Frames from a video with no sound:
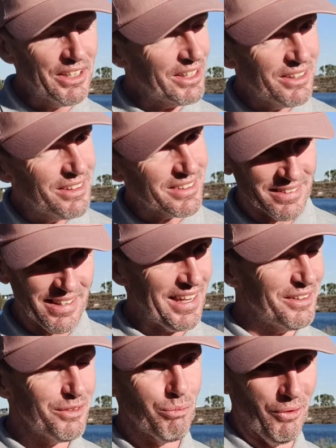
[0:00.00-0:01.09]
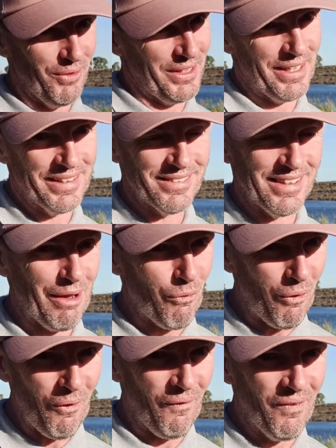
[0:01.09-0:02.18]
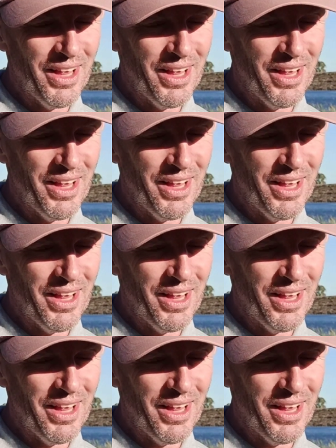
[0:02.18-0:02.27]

you can use a tennis ball against that wall.